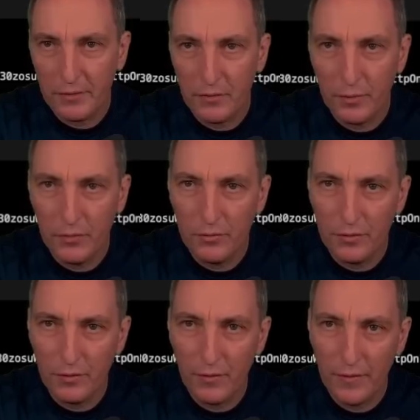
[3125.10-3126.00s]
So we'll do
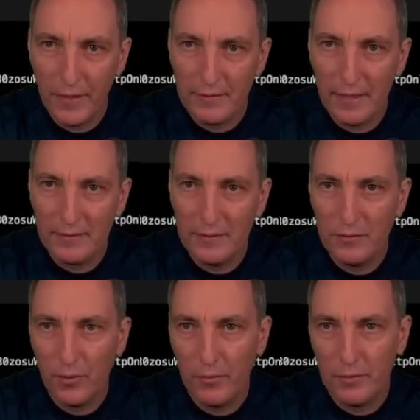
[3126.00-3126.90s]
this things like
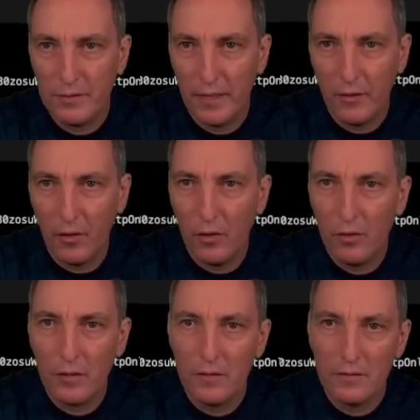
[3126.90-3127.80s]
this, where we'll say
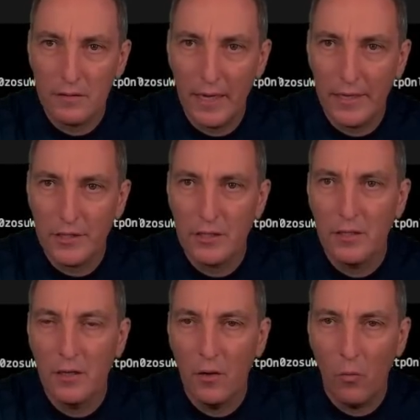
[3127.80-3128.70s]

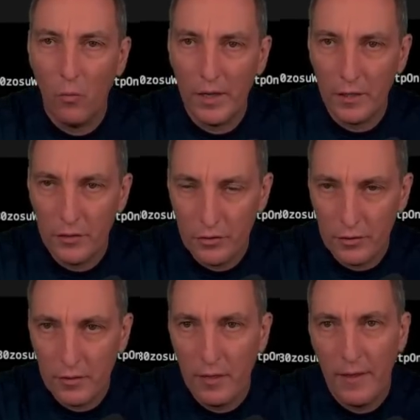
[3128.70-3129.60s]

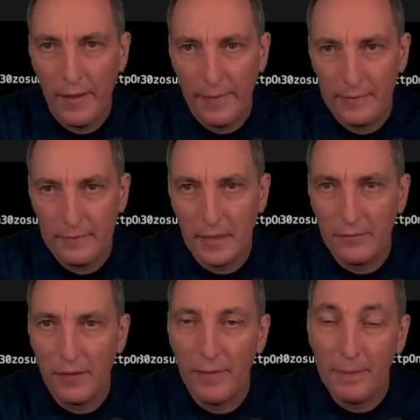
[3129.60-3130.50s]
org/100 and
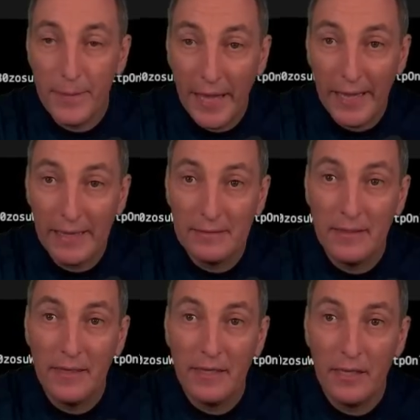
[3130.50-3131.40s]
stuff. And then
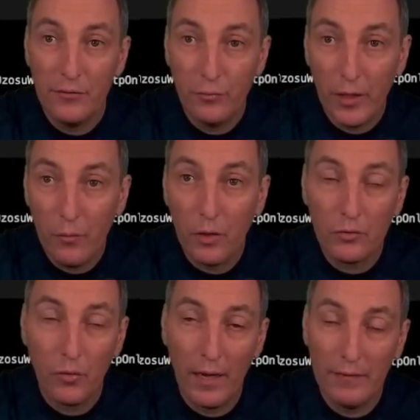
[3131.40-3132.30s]
if we want
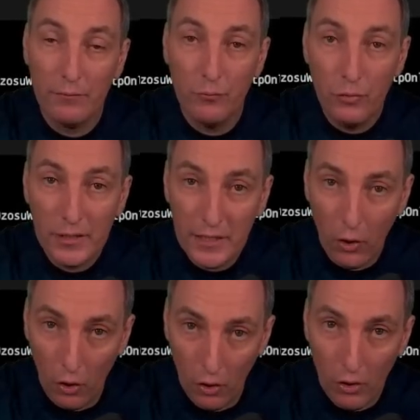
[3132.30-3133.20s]
to have
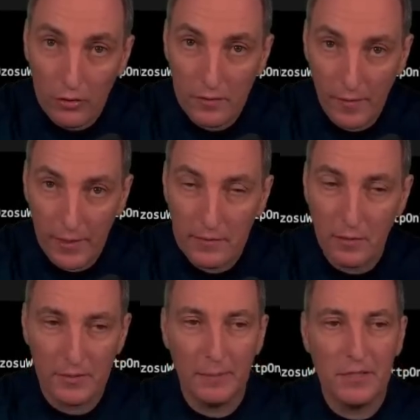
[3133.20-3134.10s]
multi-orgs, things
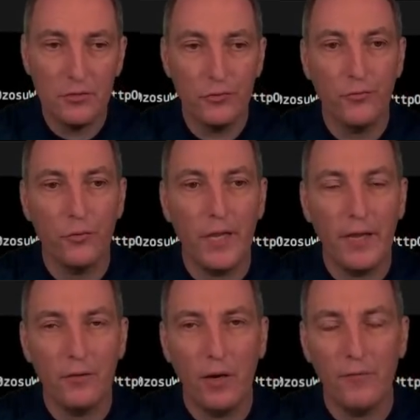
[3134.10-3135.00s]
sometimes is useful. Yeah,
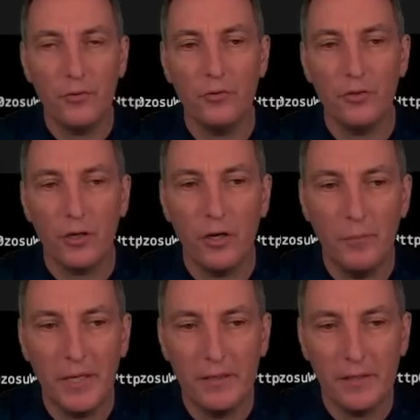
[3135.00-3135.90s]
you have a user come
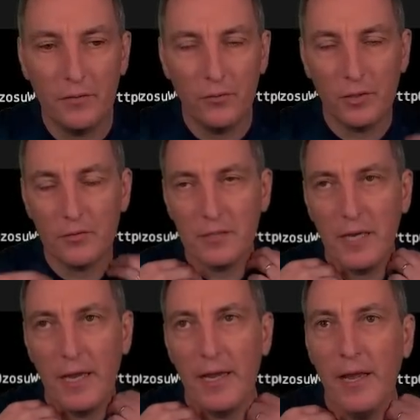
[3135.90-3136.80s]
in and you want to
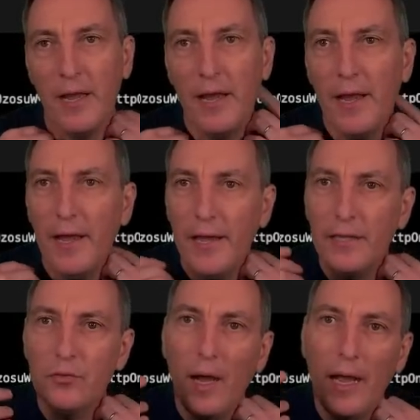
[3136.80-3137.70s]
say, hey,
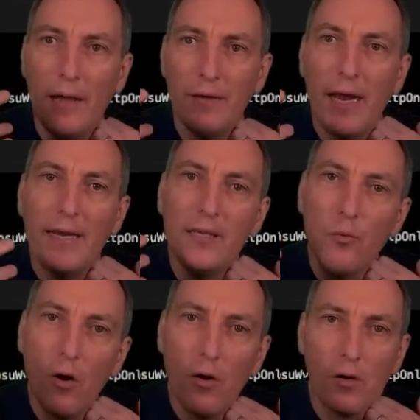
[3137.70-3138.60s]
do I have any
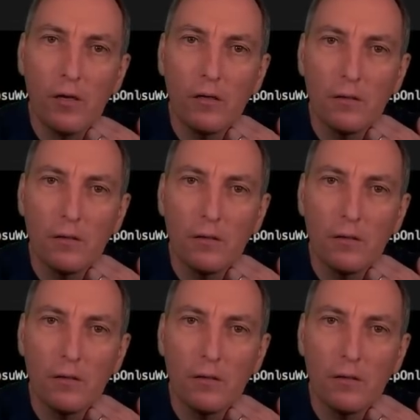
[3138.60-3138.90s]
work